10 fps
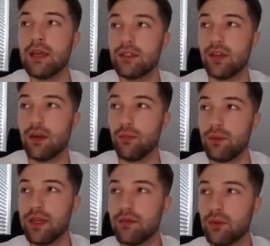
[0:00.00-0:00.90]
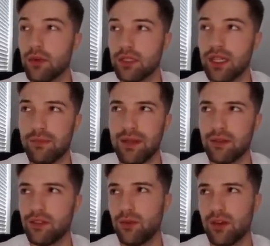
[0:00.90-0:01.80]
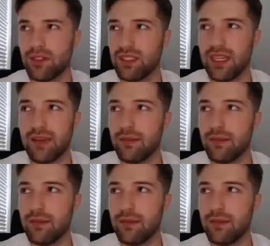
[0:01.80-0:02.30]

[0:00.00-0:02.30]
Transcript: So we, of course, got Peter Skoronski.